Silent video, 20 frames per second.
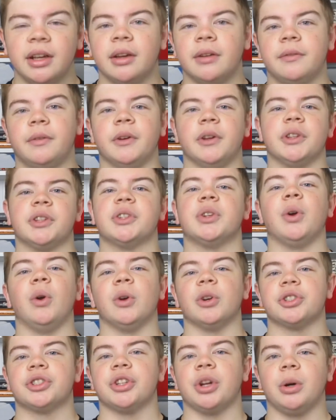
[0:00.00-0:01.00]
for the
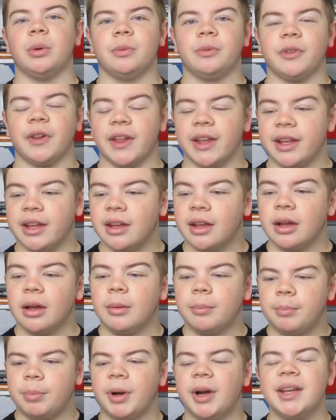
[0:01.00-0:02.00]
Scottish top flight,
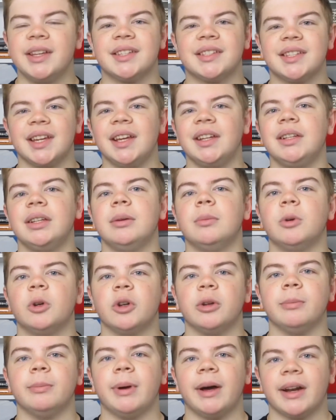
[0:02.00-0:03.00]
but it's certainly more
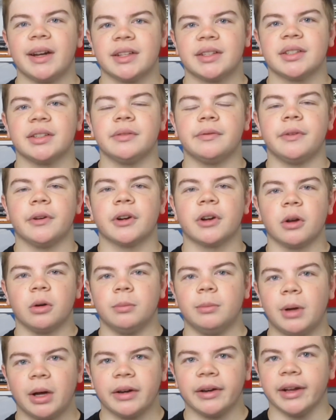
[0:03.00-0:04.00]
embarrassing for
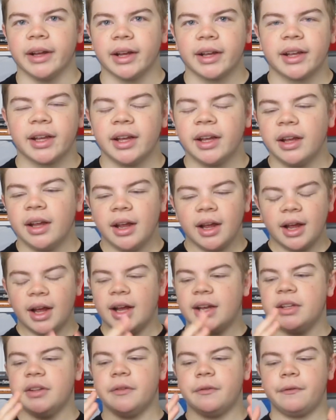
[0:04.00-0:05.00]
Kilmarnock,
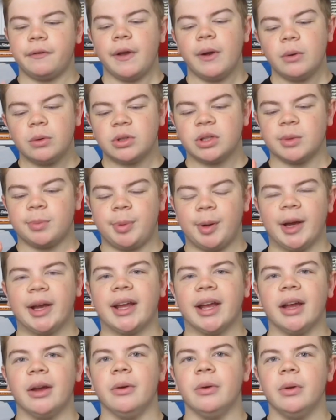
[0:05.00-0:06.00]
and you fail to
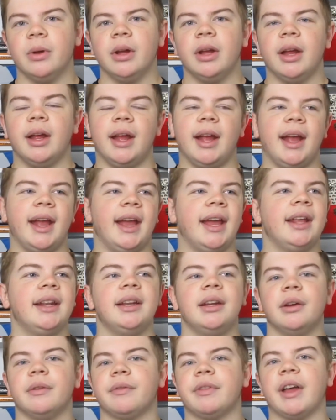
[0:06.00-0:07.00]
pick out
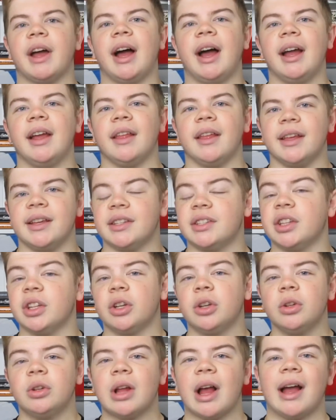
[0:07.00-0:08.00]
any of the highlights, the
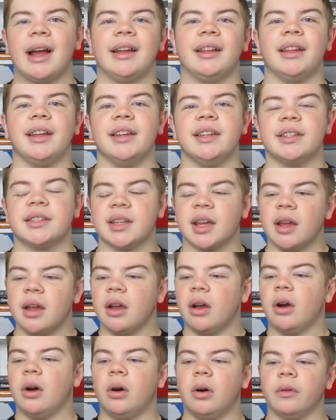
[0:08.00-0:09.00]
good highlights
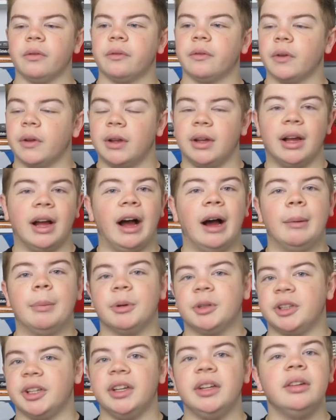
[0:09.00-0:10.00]
of
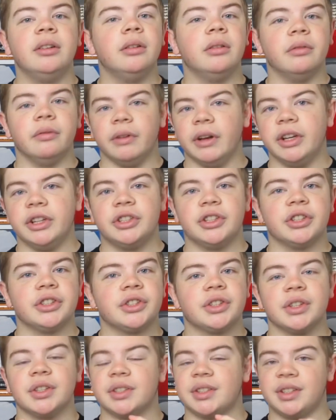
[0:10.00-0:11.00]
Aberdeen,
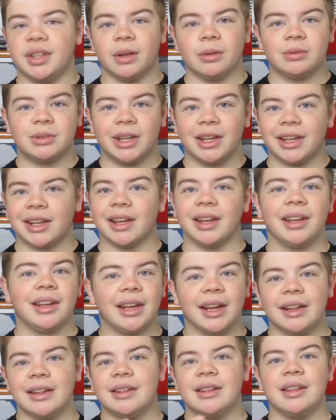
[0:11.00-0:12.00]
Rangers, Celtic
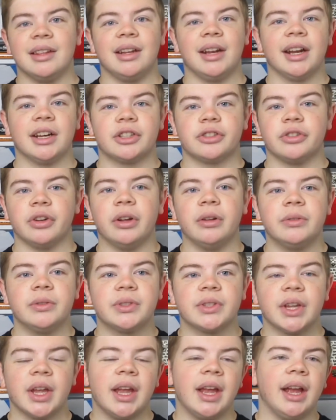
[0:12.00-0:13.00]
getting to the next
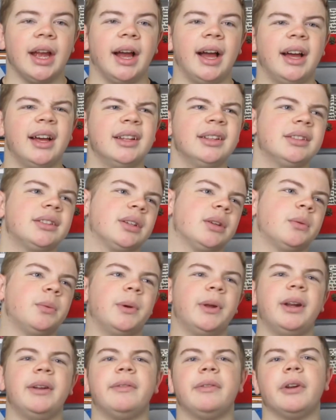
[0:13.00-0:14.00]
rounds, and
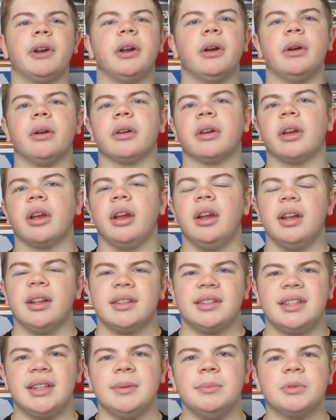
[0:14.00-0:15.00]
whenever our
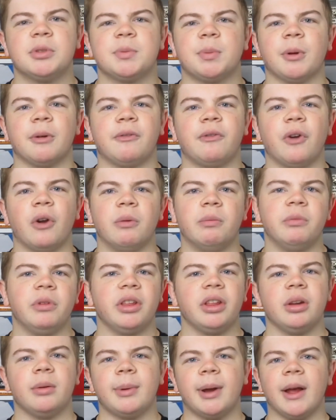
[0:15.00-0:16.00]
teams perform
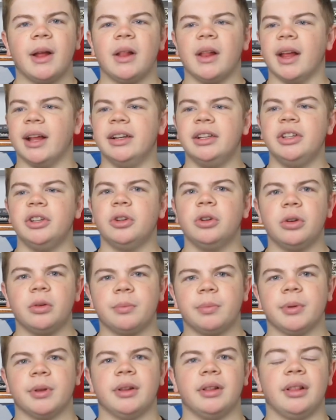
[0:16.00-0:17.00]
really well in
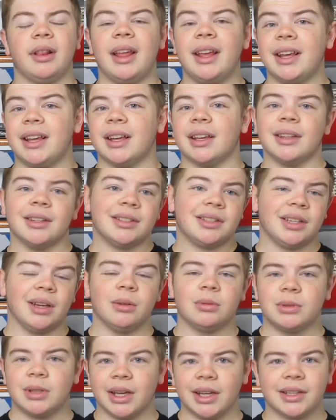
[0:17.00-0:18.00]
Europe, like
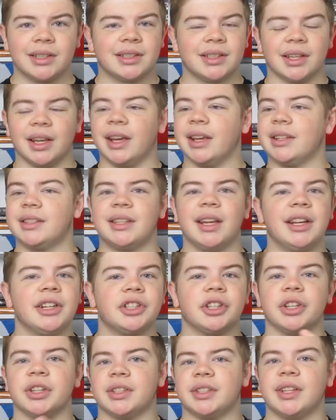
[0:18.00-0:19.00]
Celtics,
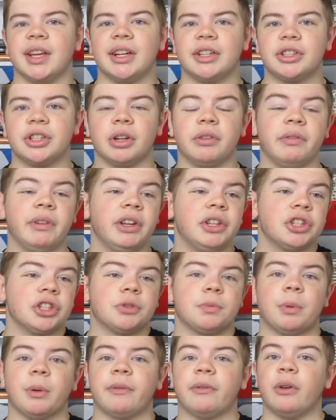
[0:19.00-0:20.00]
etc, etc,
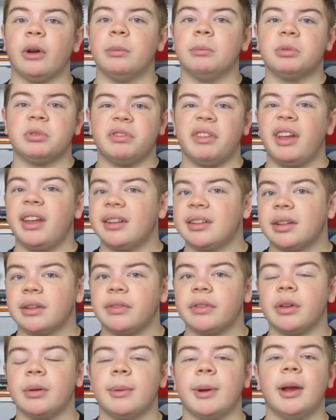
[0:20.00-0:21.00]
Rangers performed
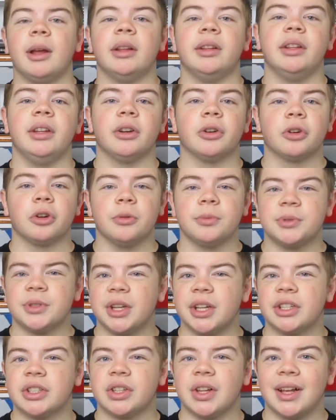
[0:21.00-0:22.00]
relatively well in their group
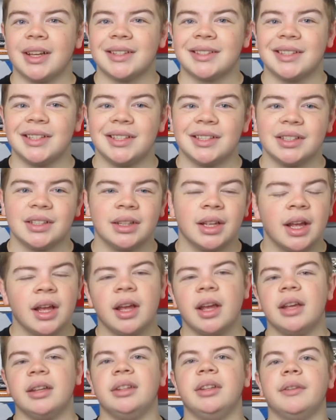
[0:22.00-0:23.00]
stage last season,
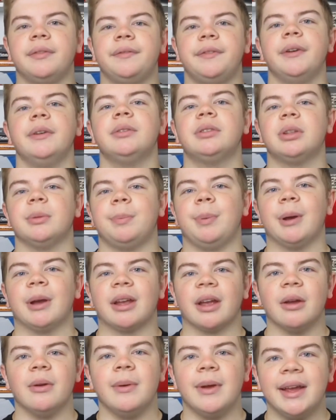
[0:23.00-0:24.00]
you failed to
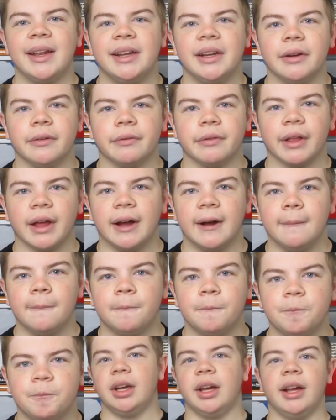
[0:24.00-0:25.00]
pick out any of that.
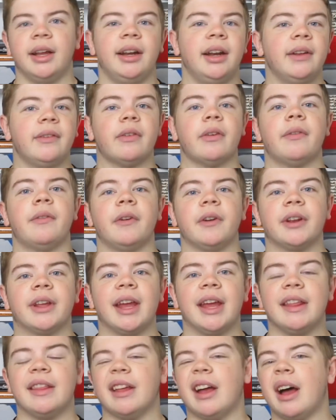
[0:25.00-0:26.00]
And never
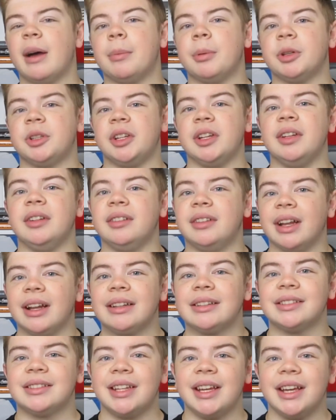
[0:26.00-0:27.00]
forget that Aberdeen
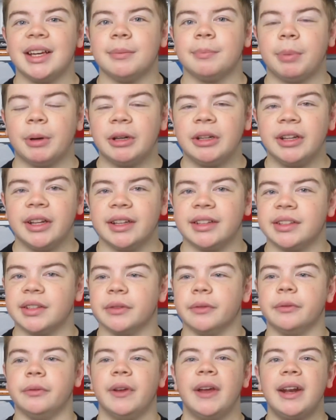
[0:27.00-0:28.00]
did take Burnley
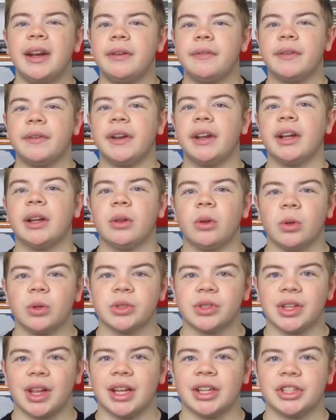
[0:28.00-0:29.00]
to very, very
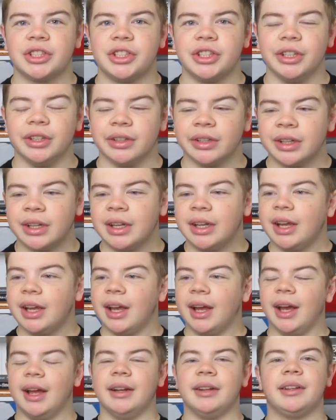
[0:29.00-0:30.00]
close last year
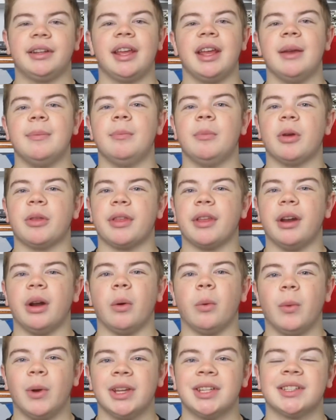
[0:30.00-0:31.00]
and came within
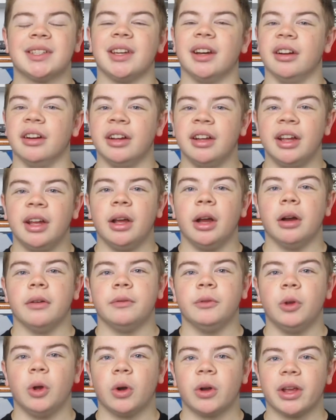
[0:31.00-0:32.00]
a whisker
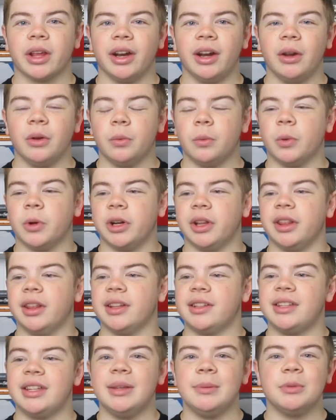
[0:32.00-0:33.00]
of knocking out one of the
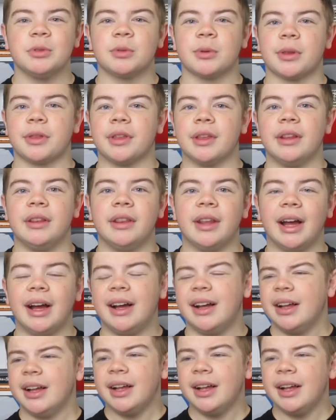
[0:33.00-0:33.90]
teams within that